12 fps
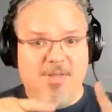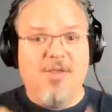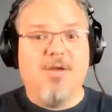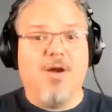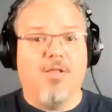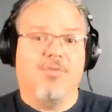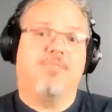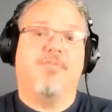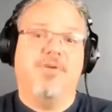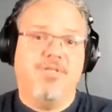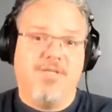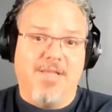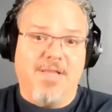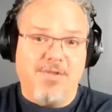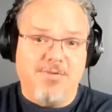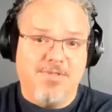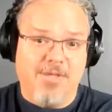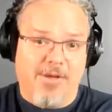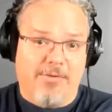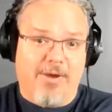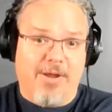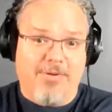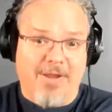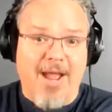the color fringing that you see
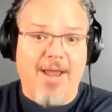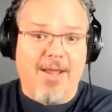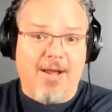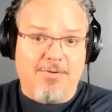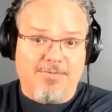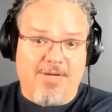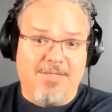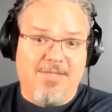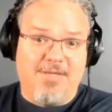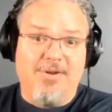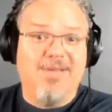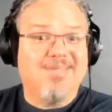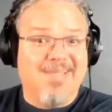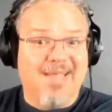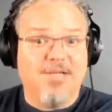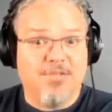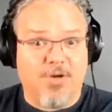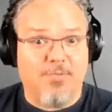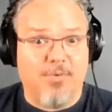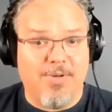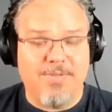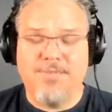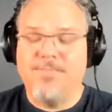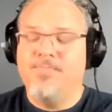around high contrast areas like star points.